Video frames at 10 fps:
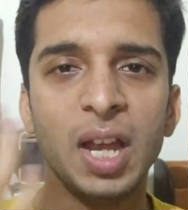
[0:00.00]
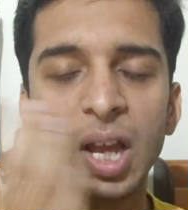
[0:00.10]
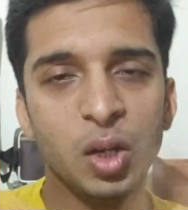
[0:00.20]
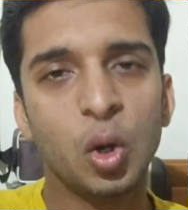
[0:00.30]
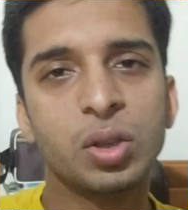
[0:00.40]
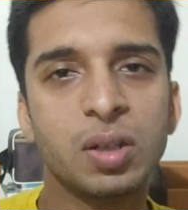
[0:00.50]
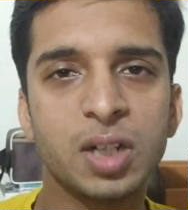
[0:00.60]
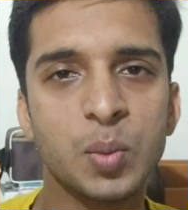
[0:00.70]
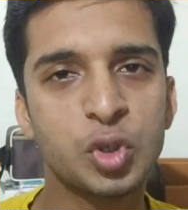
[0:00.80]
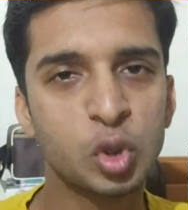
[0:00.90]
any author
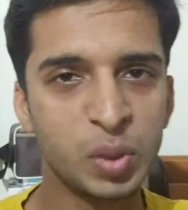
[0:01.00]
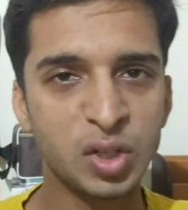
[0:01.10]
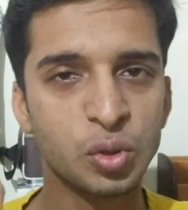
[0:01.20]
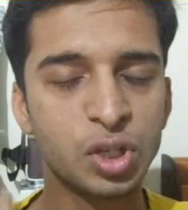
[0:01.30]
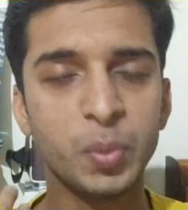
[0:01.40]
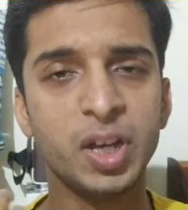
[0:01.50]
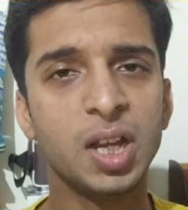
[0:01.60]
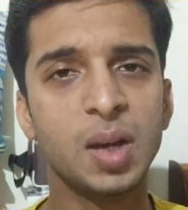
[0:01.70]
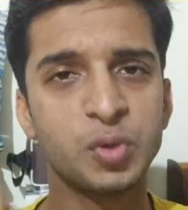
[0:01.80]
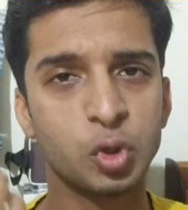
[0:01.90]
comes to my social
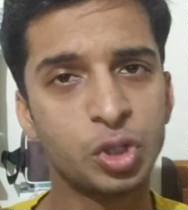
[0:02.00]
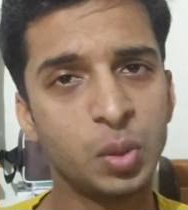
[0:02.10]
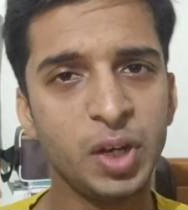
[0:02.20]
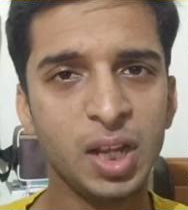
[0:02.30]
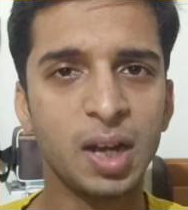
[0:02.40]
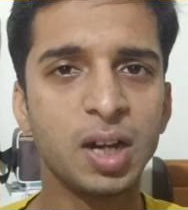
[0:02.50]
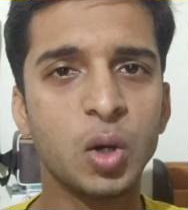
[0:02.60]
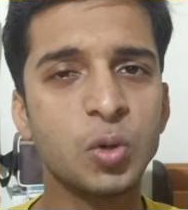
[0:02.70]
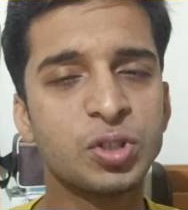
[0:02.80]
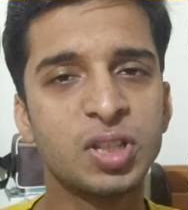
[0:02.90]
media
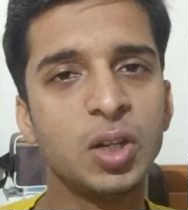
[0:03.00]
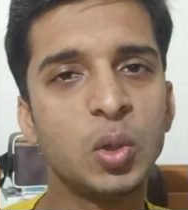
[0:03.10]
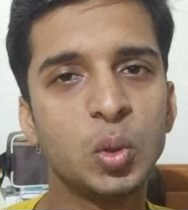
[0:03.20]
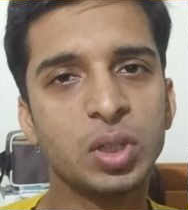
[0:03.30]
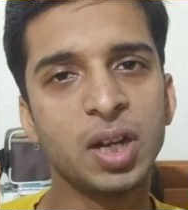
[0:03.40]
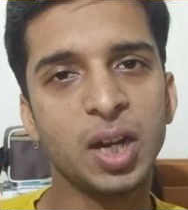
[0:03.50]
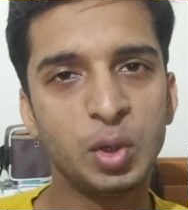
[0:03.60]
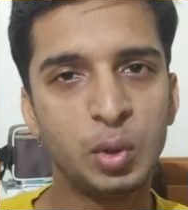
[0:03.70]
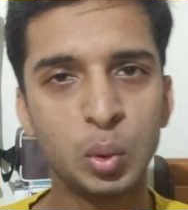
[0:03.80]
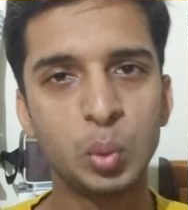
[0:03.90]
accounts, they know that I
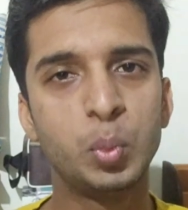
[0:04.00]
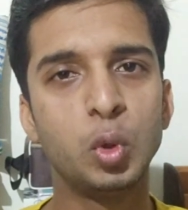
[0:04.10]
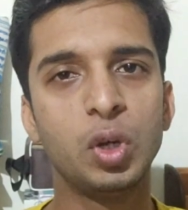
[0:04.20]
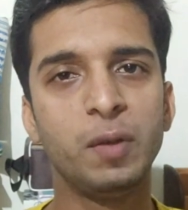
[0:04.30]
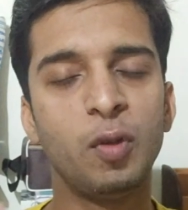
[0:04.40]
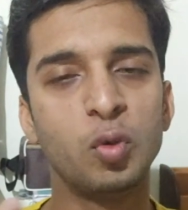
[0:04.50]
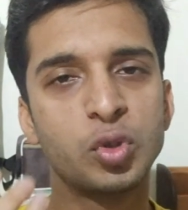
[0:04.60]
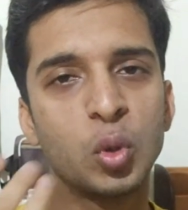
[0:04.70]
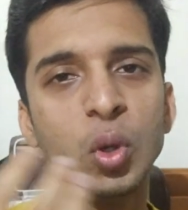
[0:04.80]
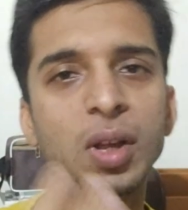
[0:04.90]
do book reviews.
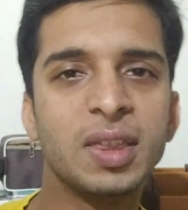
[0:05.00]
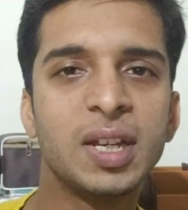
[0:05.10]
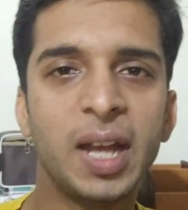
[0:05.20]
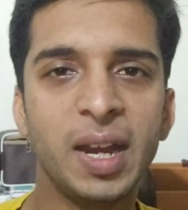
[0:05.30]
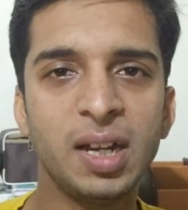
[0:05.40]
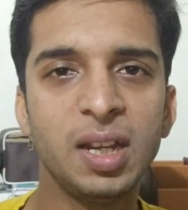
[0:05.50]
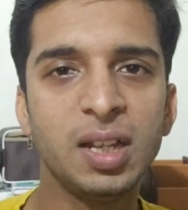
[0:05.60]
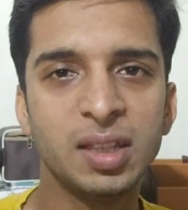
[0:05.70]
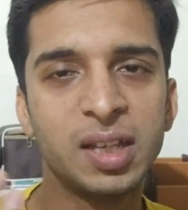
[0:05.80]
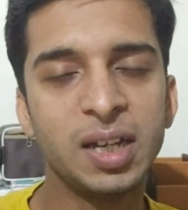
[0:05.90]
So they
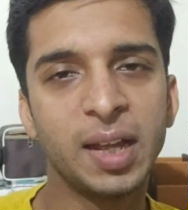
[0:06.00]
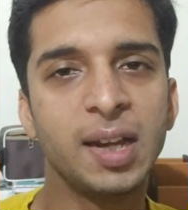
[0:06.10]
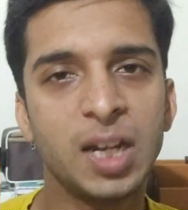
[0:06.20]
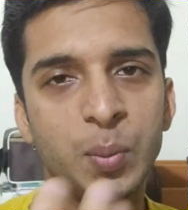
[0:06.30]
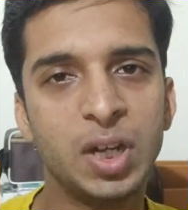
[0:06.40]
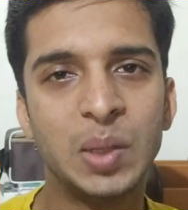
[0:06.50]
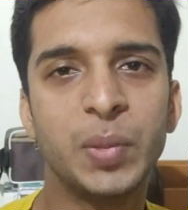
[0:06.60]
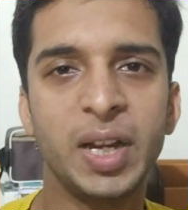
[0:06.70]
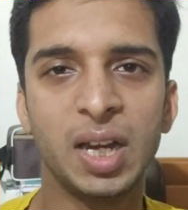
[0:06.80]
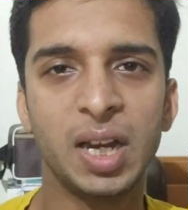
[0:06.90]
directly become
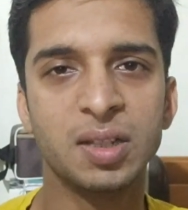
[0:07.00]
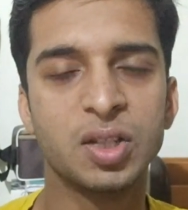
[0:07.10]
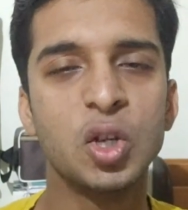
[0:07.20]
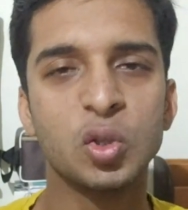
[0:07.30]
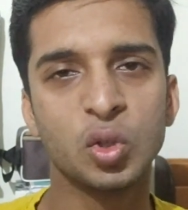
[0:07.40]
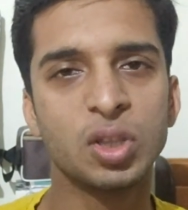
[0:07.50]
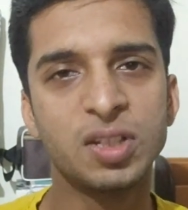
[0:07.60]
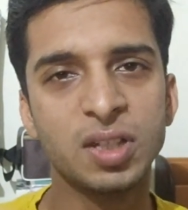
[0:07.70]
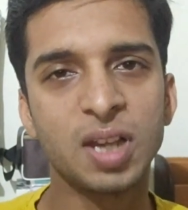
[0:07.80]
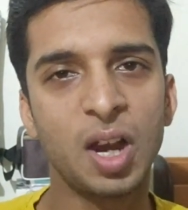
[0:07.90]
my clients. So
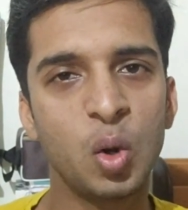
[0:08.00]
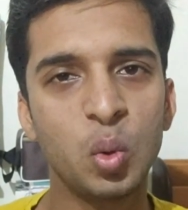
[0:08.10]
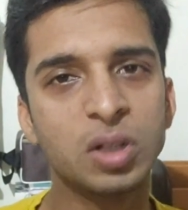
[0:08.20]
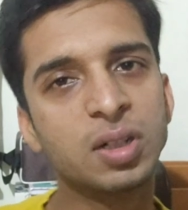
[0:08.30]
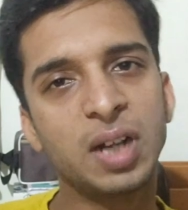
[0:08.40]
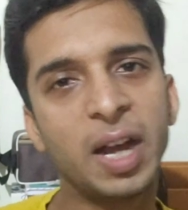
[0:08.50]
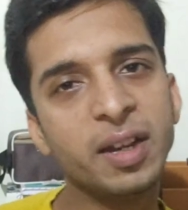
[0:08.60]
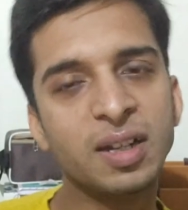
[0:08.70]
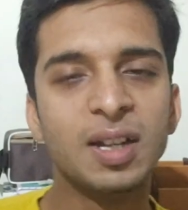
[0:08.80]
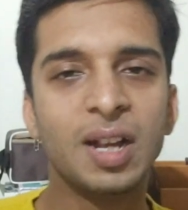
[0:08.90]
this is how
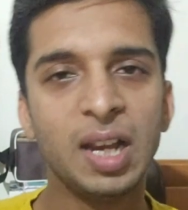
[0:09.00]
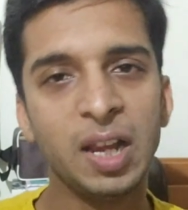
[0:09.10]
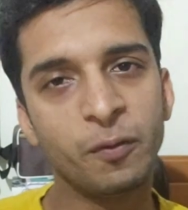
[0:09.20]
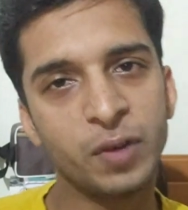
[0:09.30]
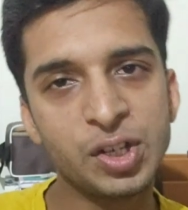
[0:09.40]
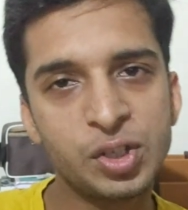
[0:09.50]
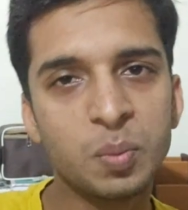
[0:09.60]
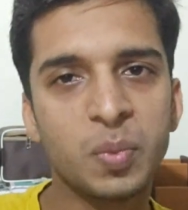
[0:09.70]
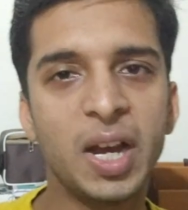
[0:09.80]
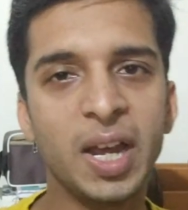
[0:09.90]
I leveraged
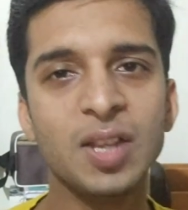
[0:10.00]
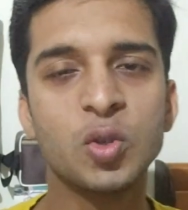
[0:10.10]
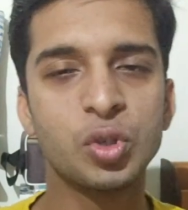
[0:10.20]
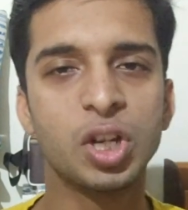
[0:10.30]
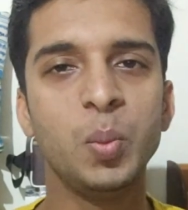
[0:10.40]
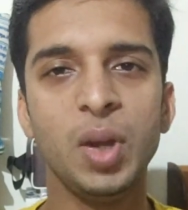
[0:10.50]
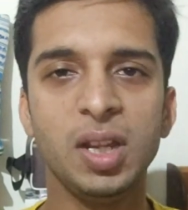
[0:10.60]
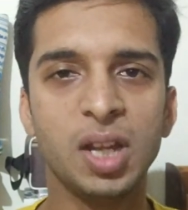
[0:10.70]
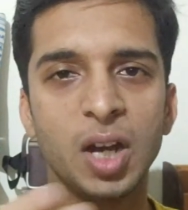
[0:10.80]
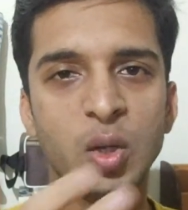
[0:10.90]
my social
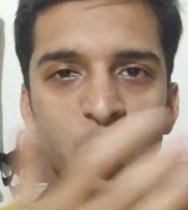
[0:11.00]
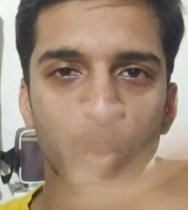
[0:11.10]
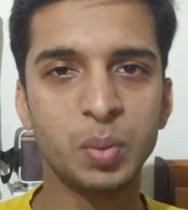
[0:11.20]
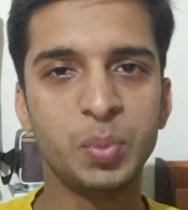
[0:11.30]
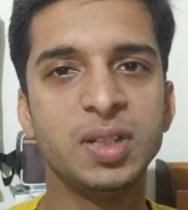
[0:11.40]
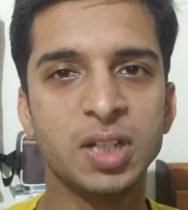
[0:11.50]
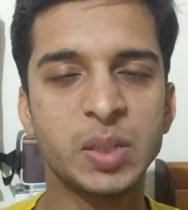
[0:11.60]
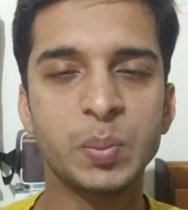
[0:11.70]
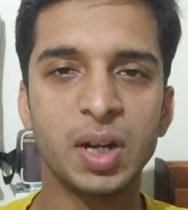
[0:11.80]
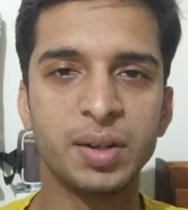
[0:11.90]
media to a
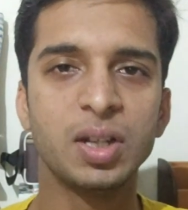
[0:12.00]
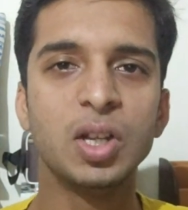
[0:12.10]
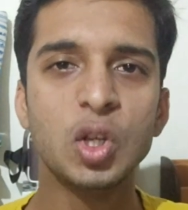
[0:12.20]
business part.